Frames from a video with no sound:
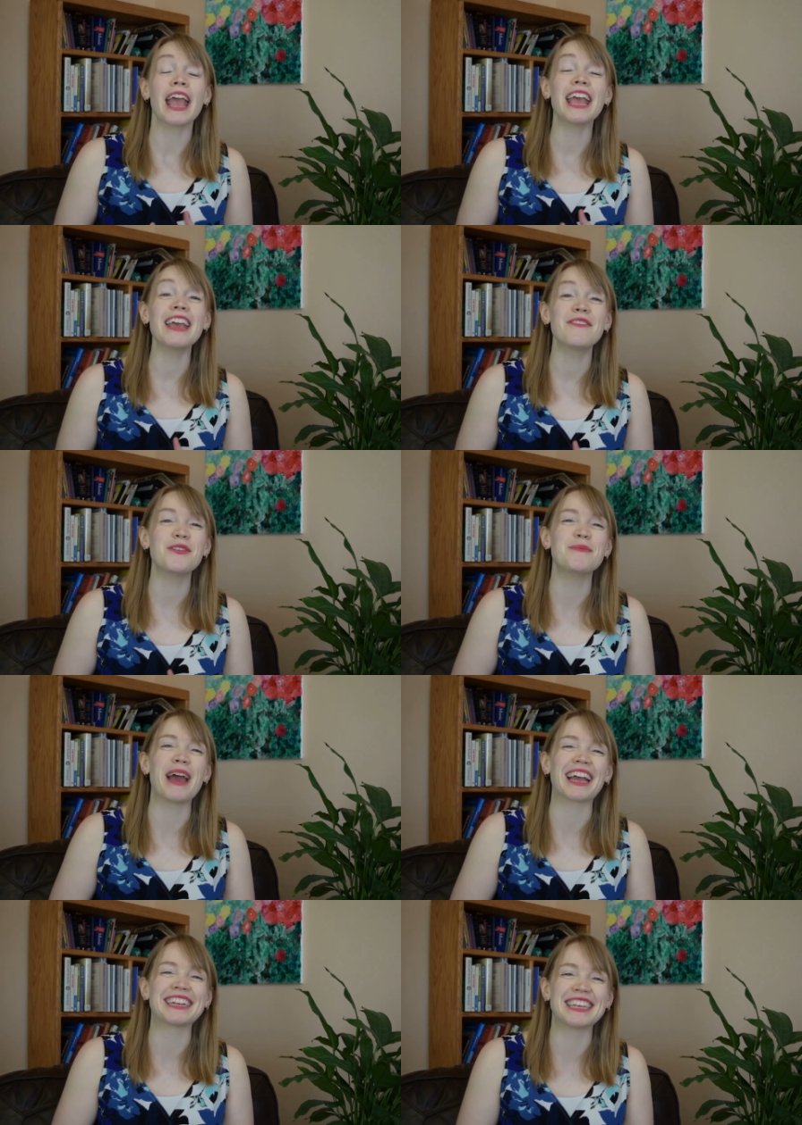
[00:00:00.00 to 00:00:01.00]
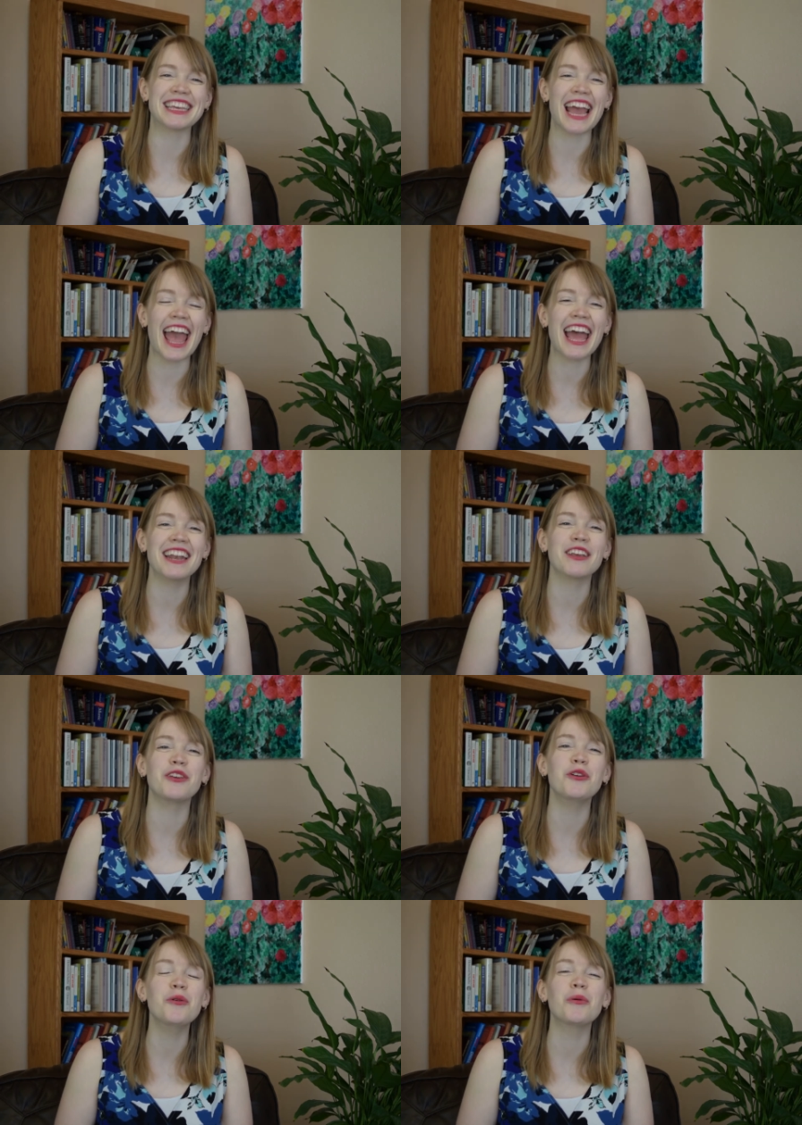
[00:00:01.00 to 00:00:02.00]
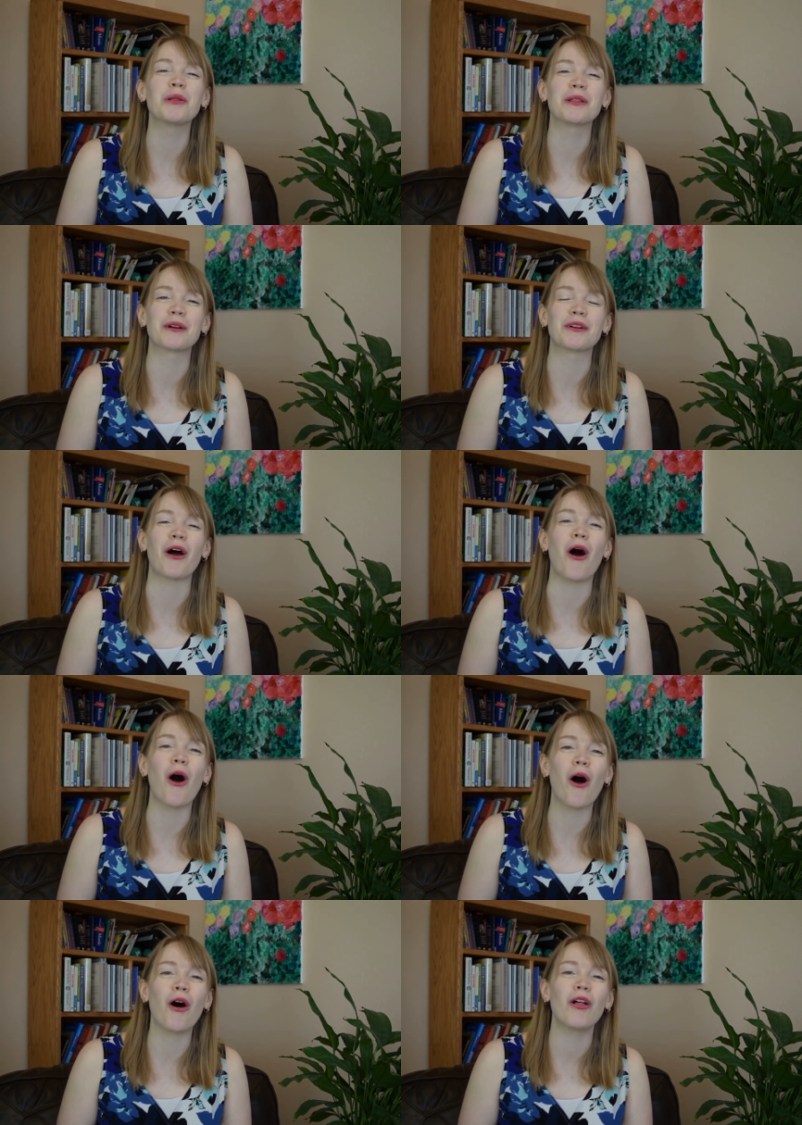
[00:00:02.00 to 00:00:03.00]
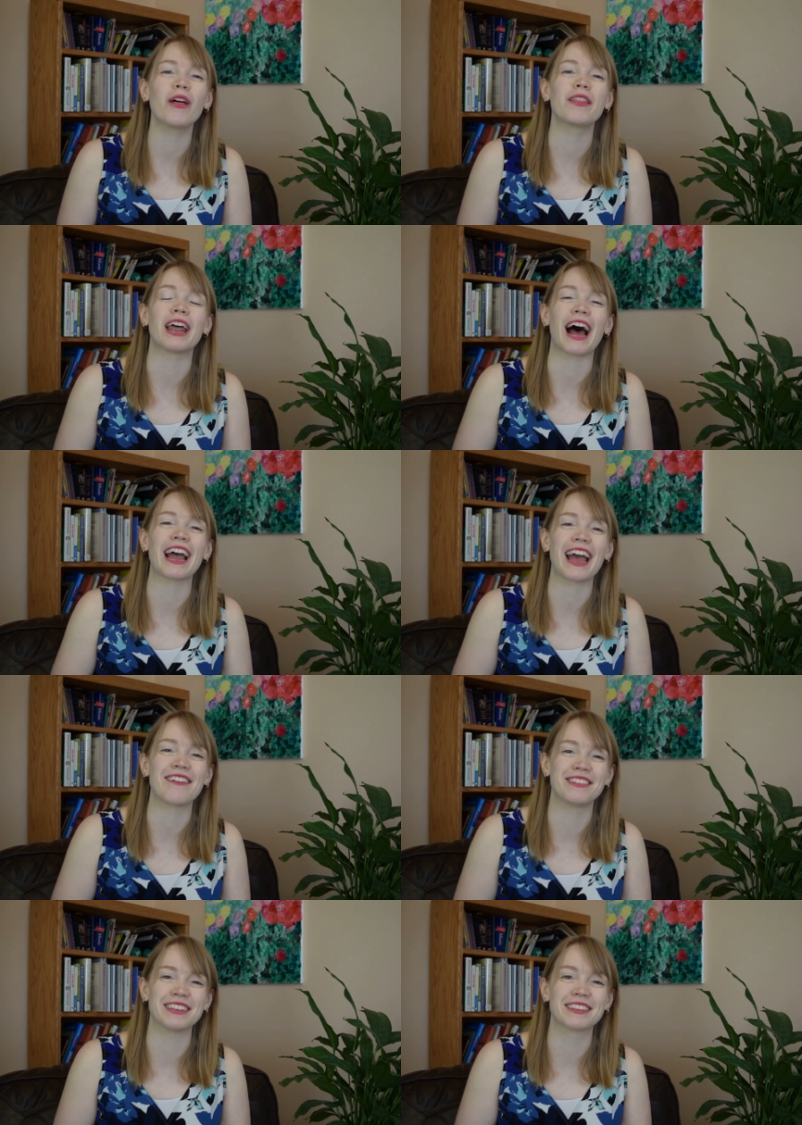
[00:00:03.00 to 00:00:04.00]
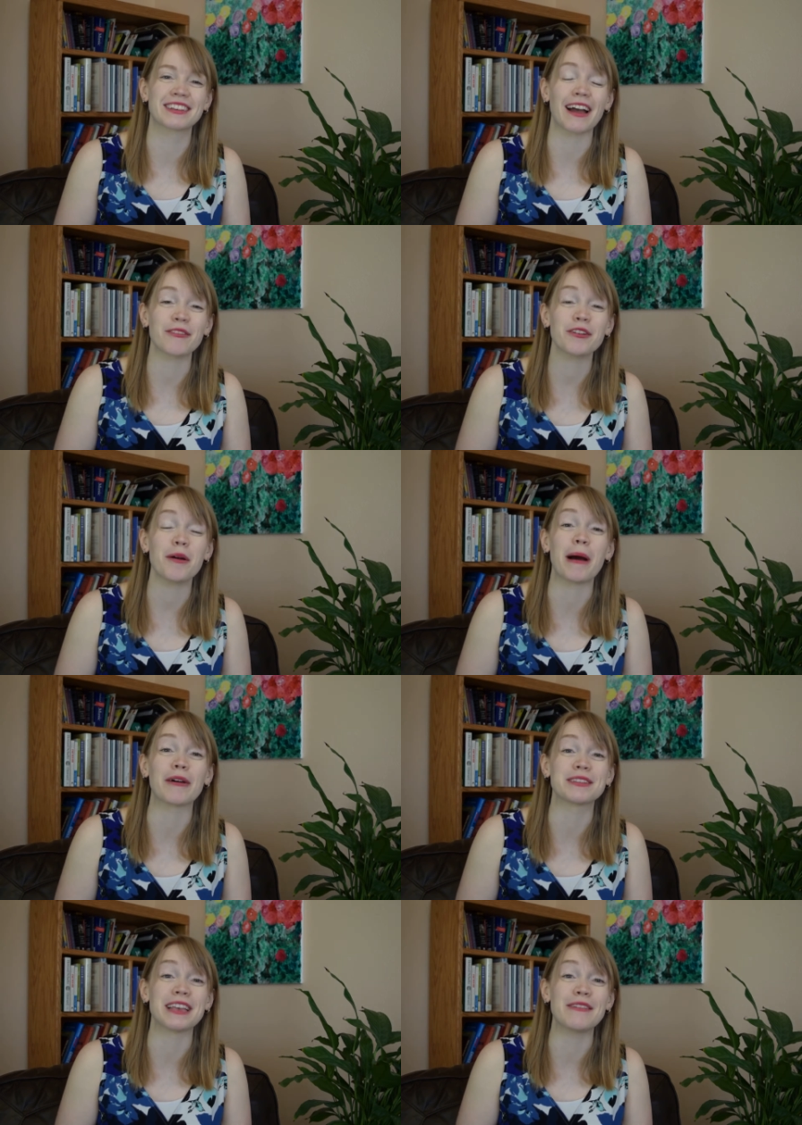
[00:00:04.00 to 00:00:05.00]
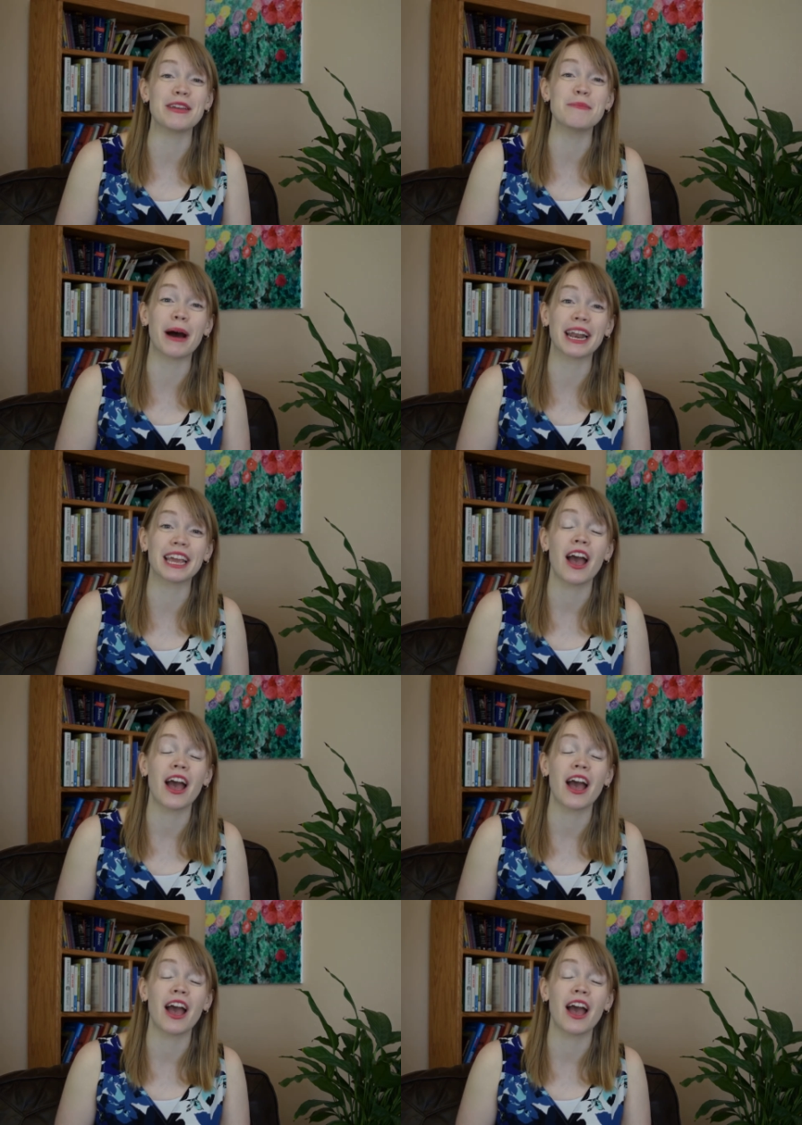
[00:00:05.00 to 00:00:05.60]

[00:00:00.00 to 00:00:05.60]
If you make it to the end, you will learn all that I have discovered about saving money